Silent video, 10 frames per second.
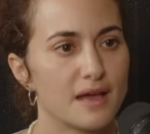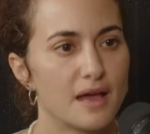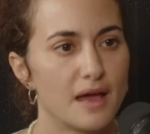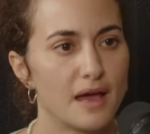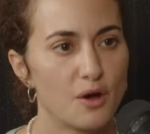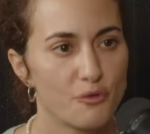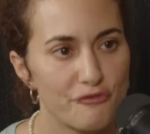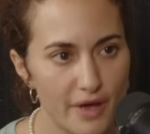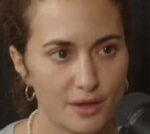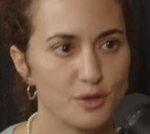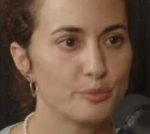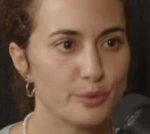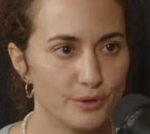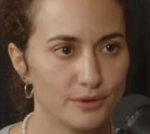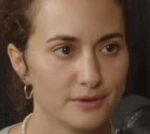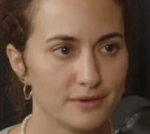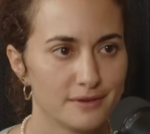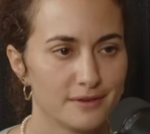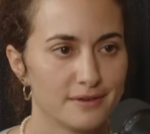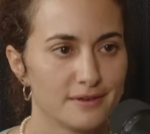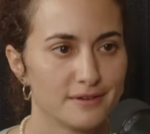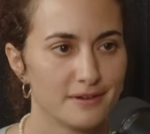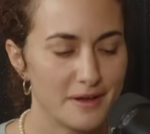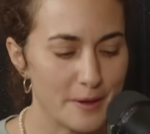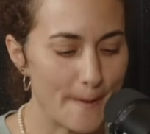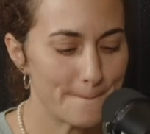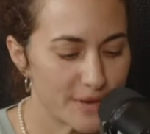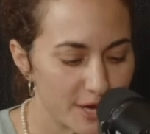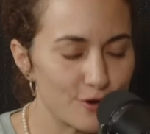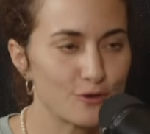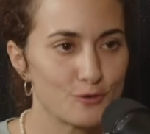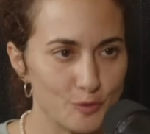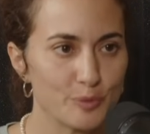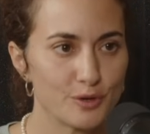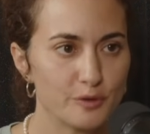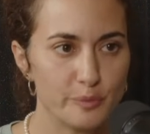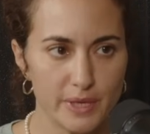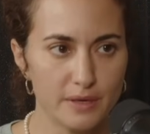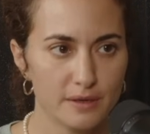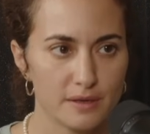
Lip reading: how valuable a peer group could be.